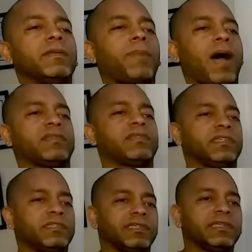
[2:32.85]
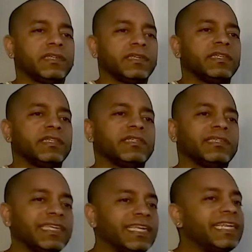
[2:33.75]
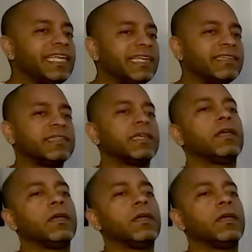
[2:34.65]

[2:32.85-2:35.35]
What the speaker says: deposits, the CDs.